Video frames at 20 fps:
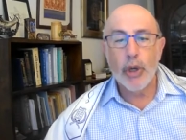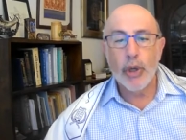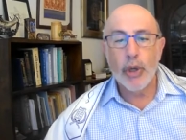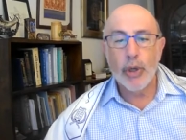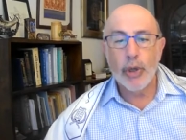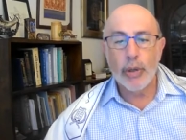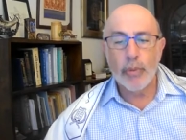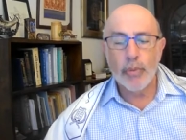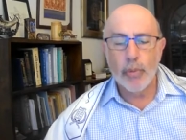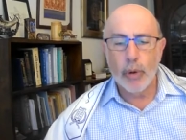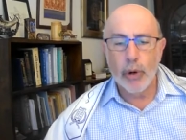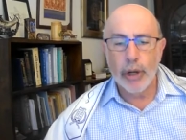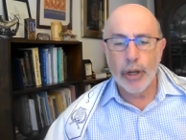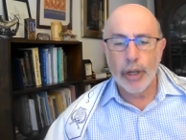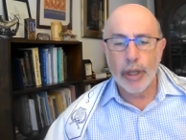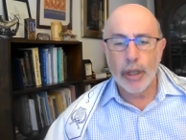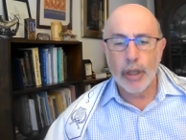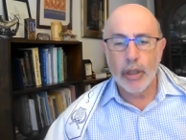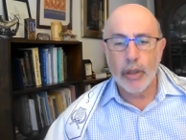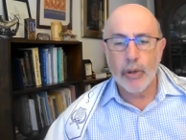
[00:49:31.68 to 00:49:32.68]
Good
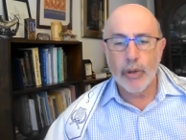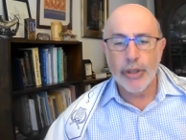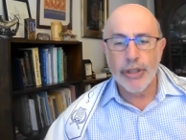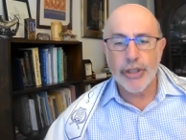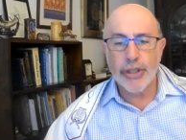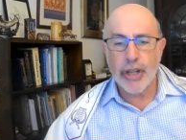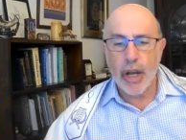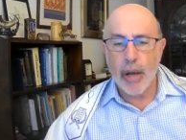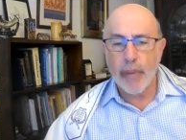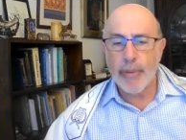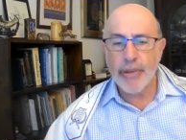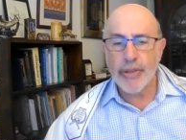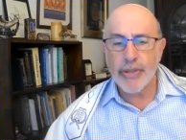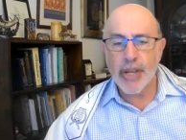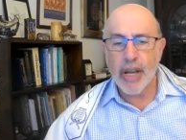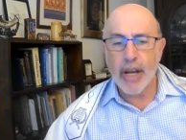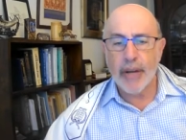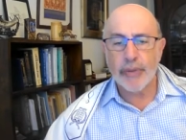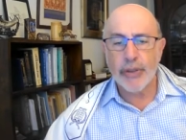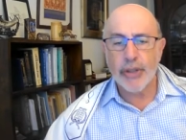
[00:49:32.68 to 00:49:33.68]
morning, good Shabbos
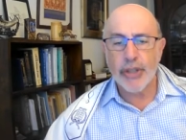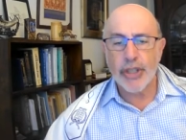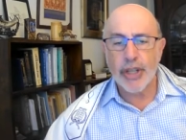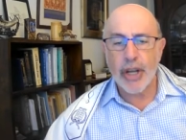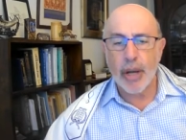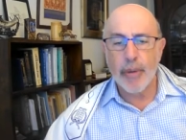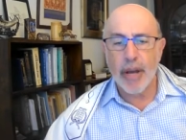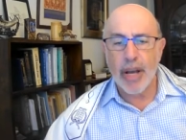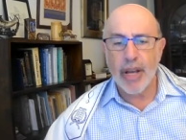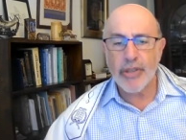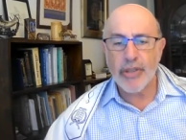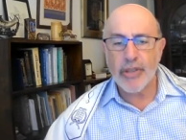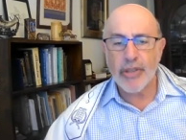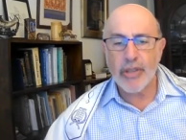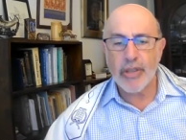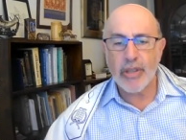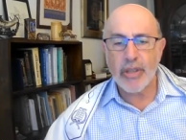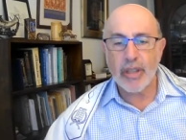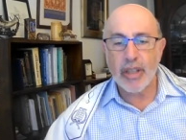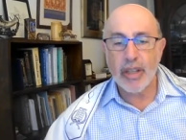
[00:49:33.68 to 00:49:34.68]
after
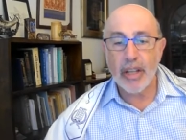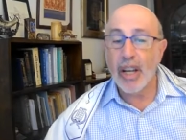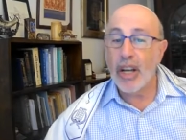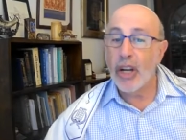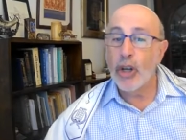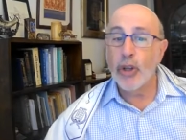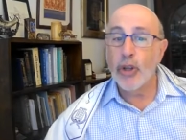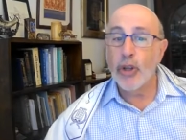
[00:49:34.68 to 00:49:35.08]
Shabbos, a